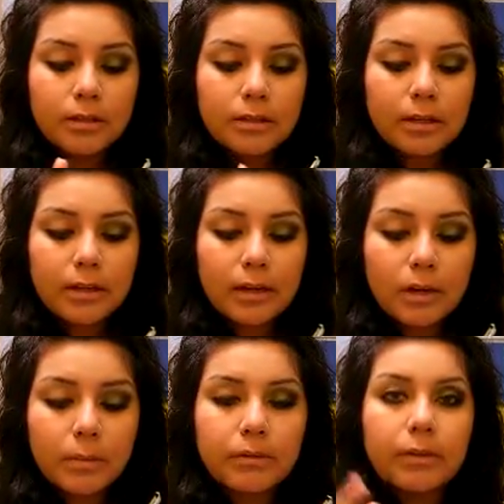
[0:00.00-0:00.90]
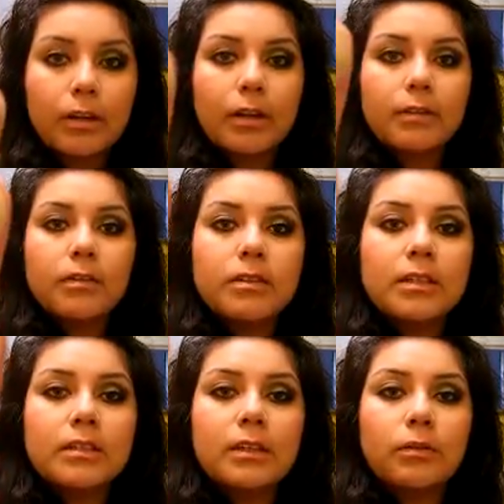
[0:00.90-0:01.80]
Just kind of get it on my finger. And if you
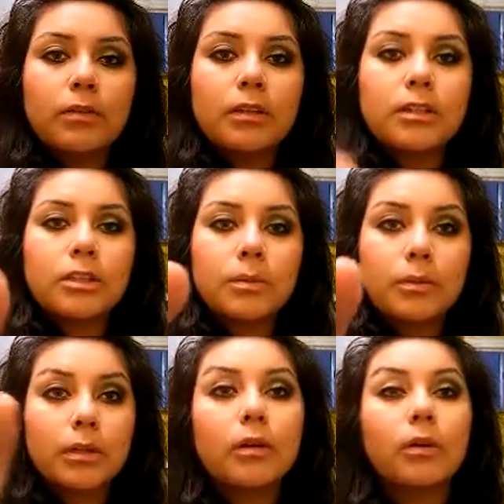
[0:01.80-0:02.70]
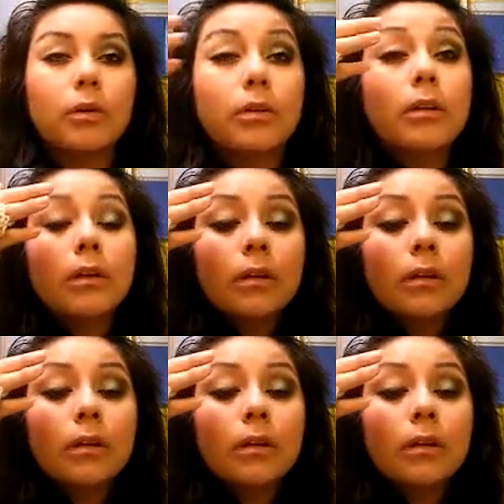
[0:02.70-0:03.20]
see, it's like really shimmery gold.